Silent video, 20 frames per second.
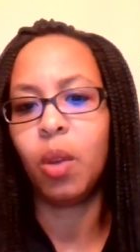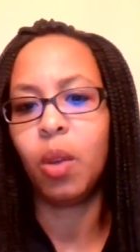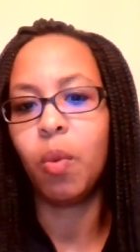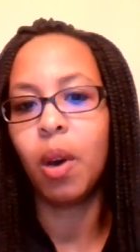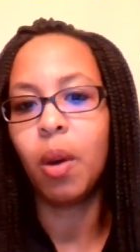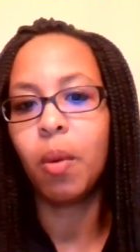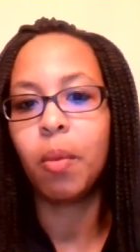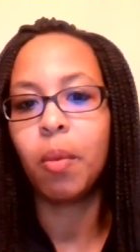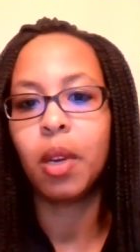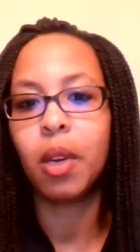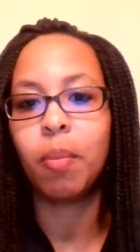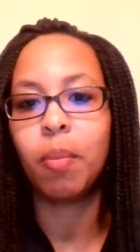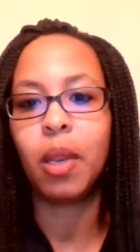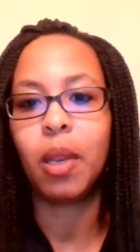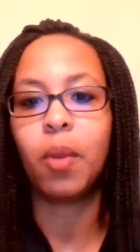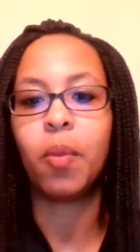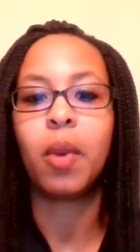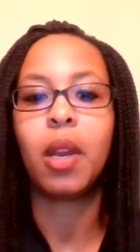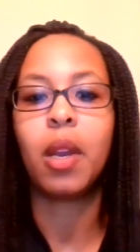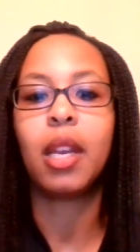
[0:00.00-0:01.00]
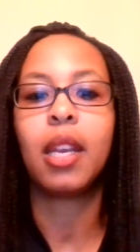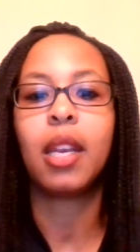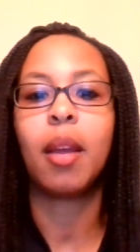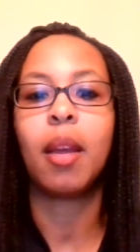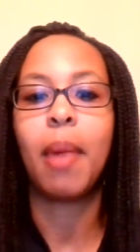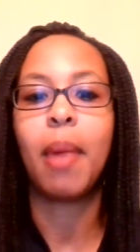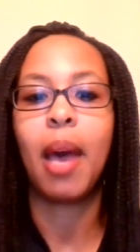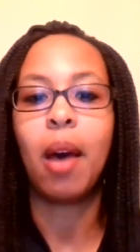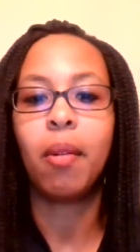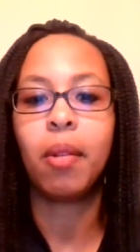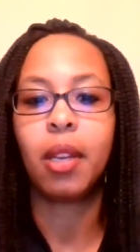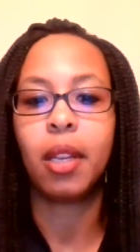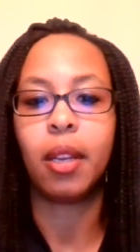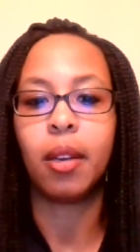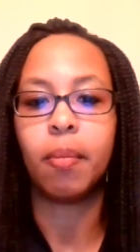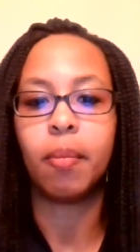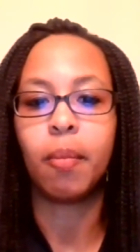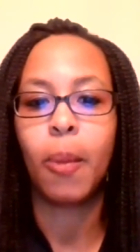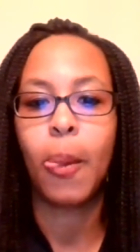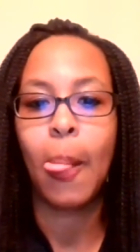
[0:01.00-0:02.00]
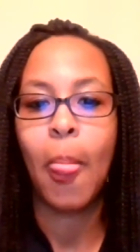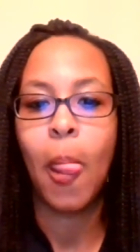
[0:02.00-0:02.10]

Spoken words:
What would be written about him?